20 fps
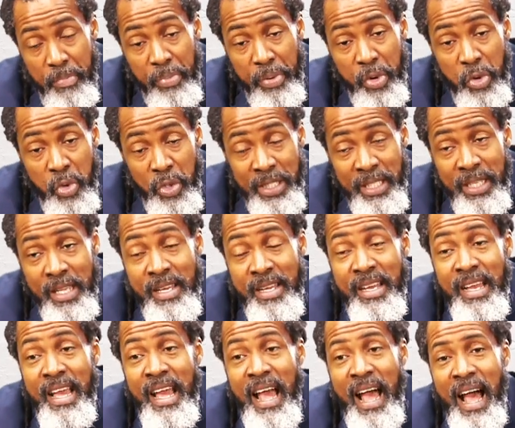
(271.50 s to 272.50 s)
bruised,
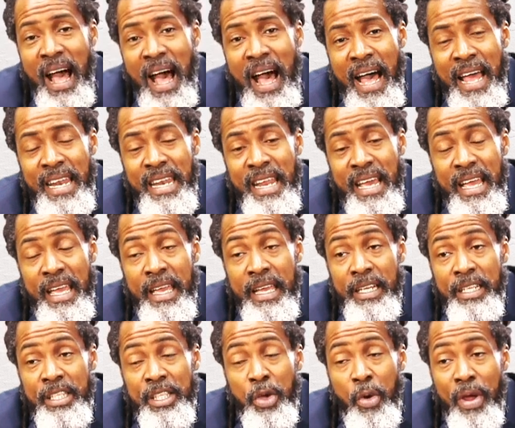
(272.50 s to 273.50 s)
and
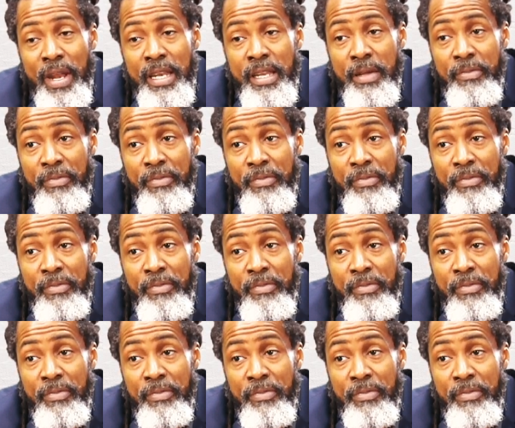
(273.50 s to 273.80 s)
it's going to